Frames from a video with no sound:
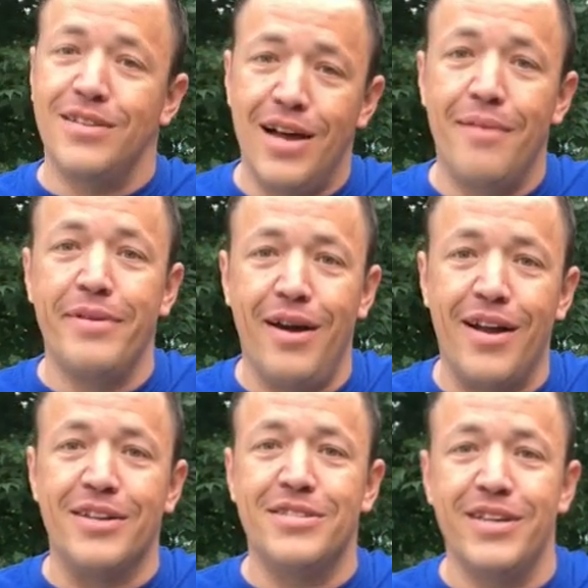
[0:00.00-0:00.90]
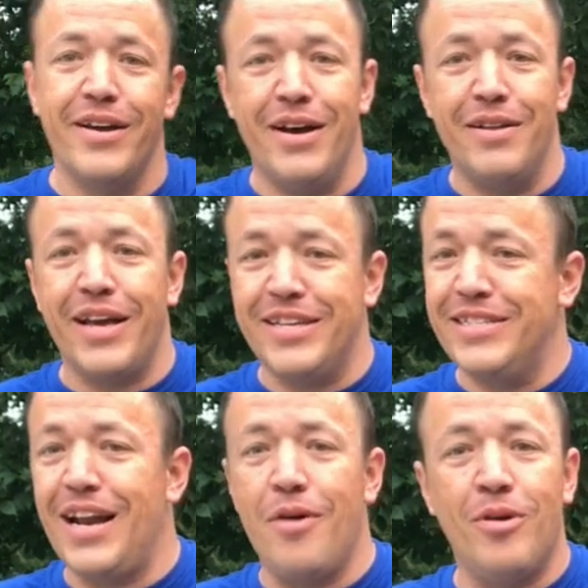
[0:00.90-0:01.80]
I'll be honest. Uh, like I
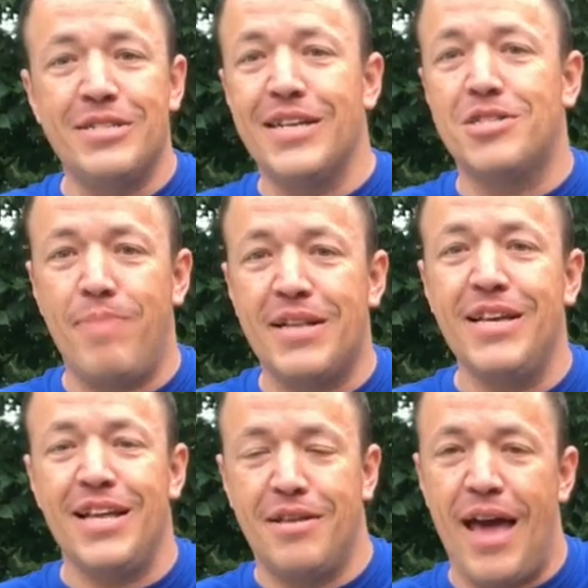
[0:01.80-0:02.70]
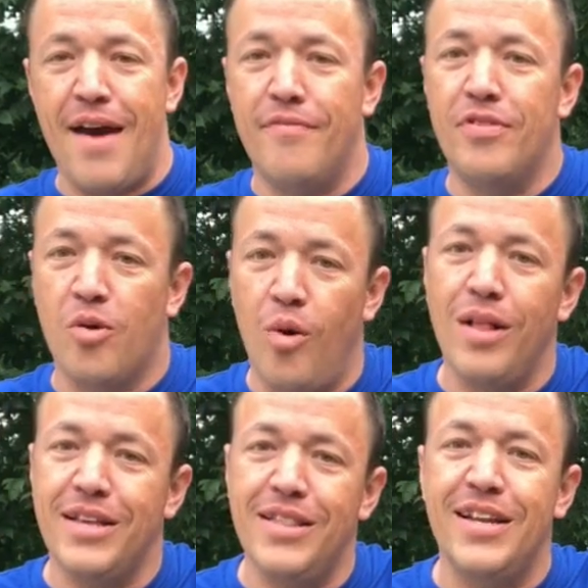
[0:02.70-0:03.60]
said, I wasn't expecting it to have the
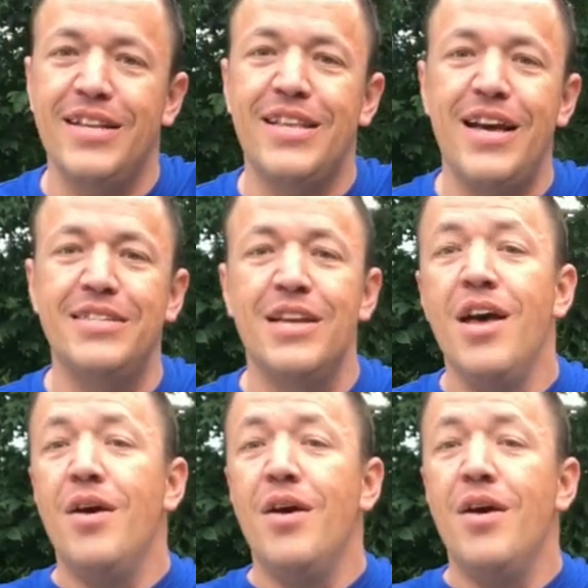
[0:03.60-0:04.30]
quality that it does.